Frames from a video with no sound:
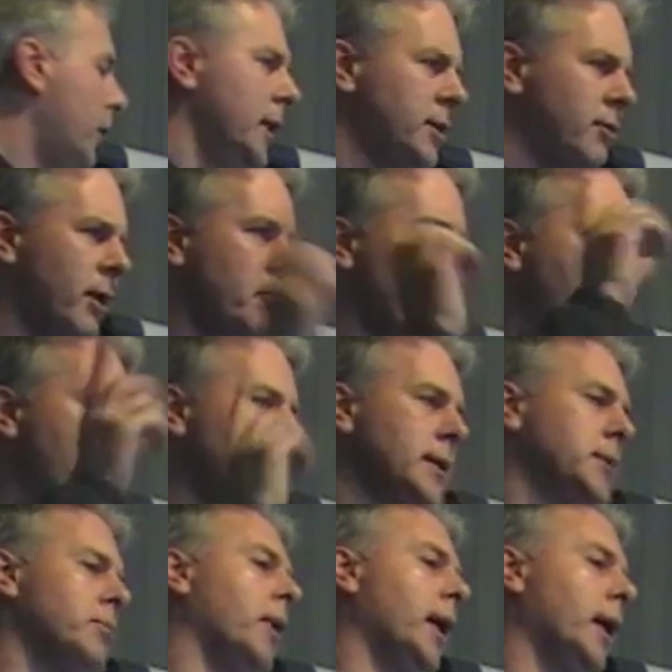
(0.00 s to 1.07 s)
This
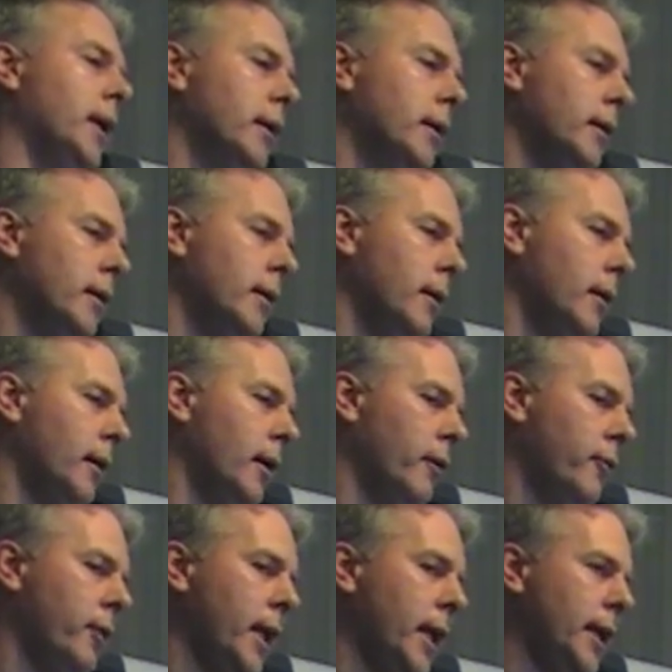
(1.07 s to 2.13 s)
reminds me
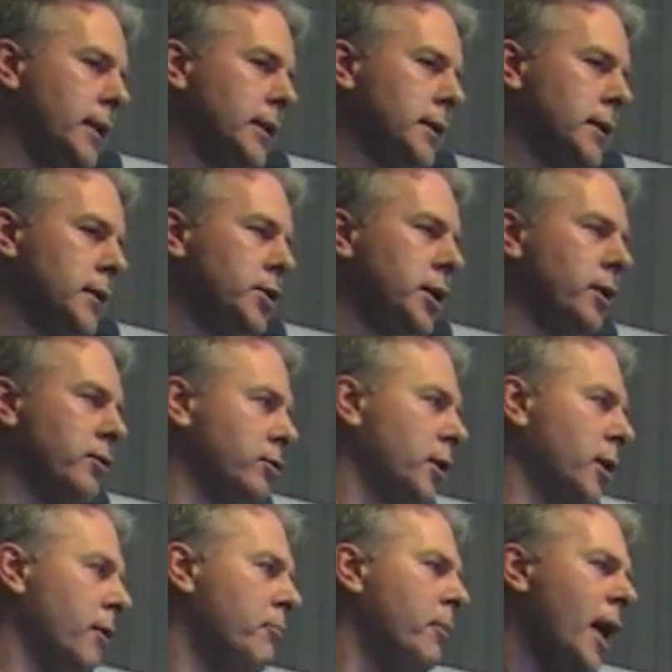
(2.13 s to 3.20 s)
of his
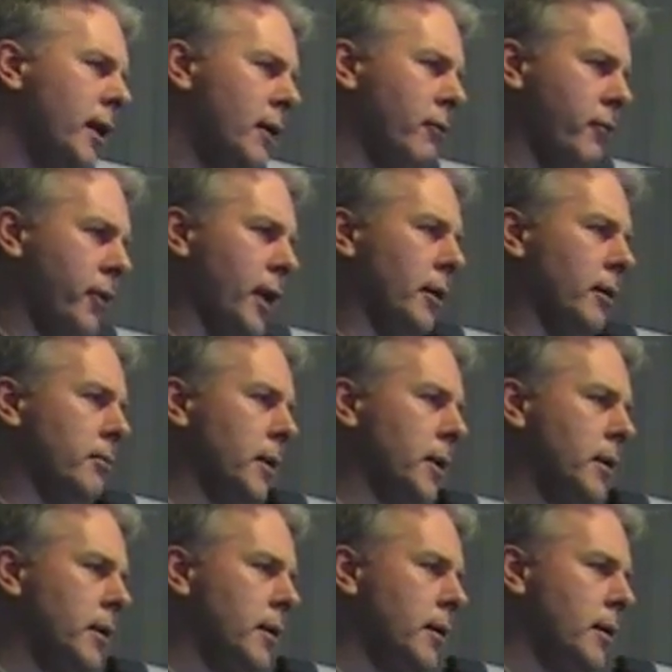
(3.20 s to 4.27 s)
Children of Men film,
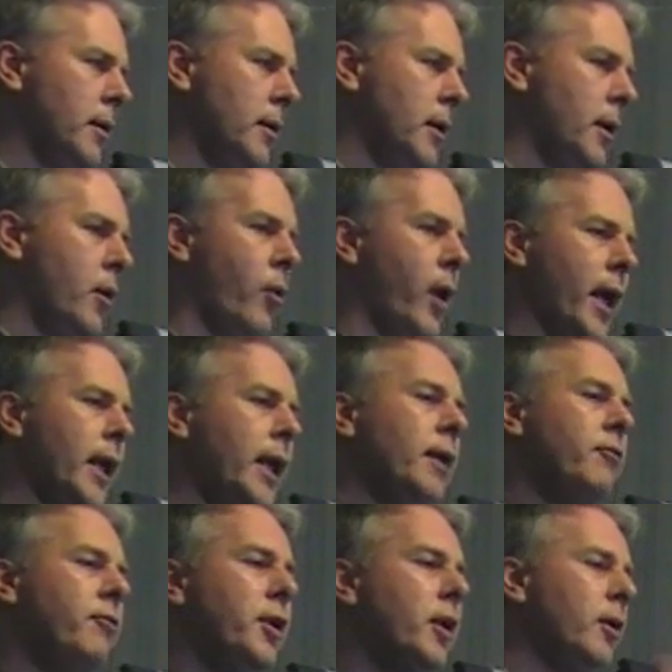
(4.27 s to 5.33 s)
where
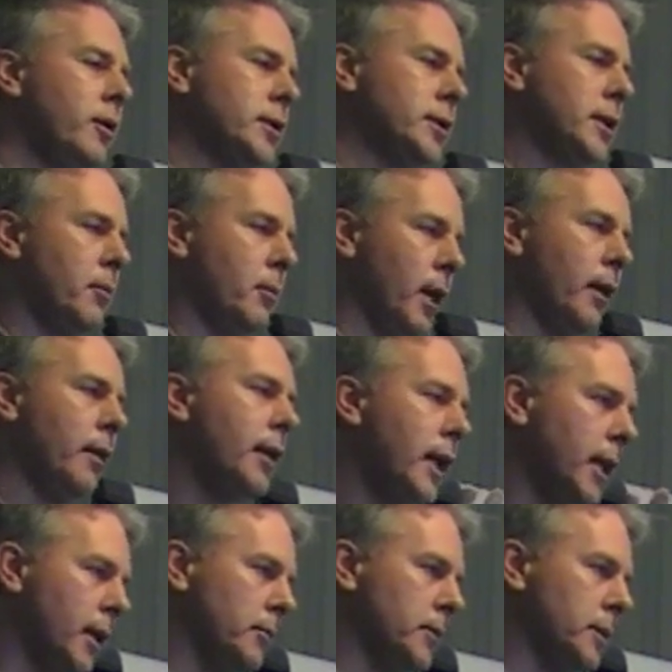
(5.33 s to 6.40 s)
he viewed similar
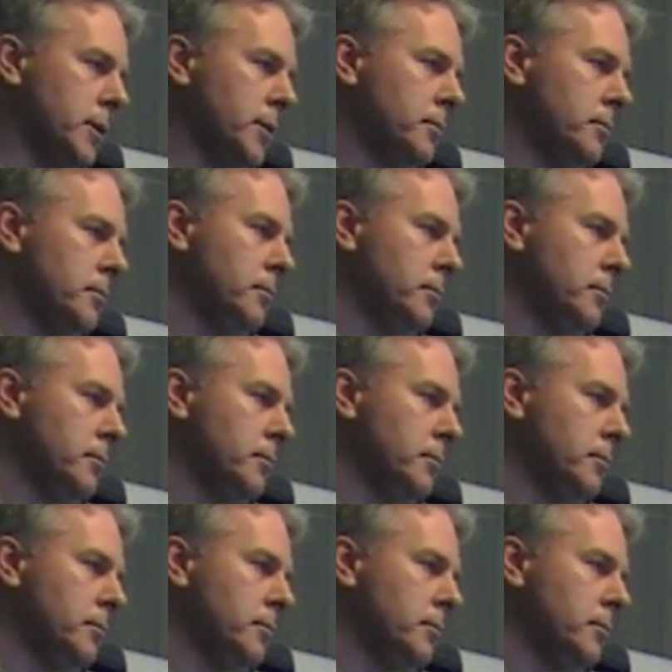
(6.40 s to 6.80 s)
themes.